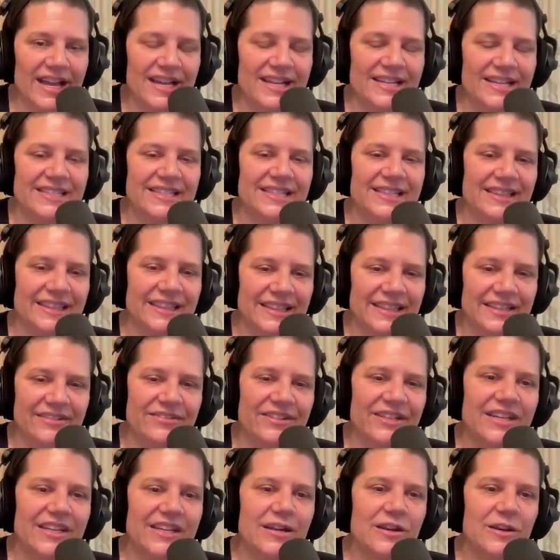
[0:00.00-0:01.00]
as
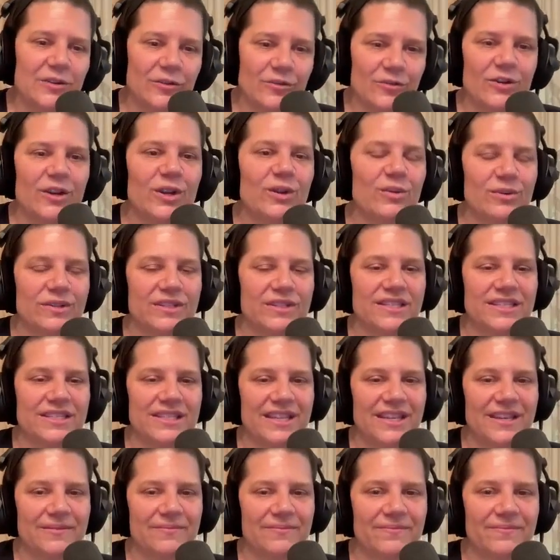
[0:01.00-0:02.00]
living
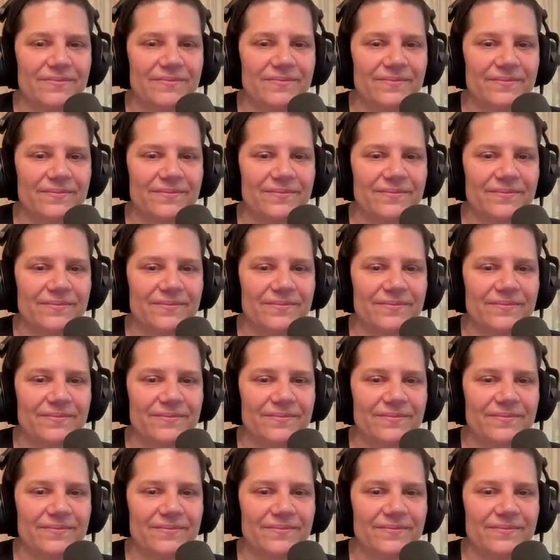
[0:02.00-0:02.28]
frequency.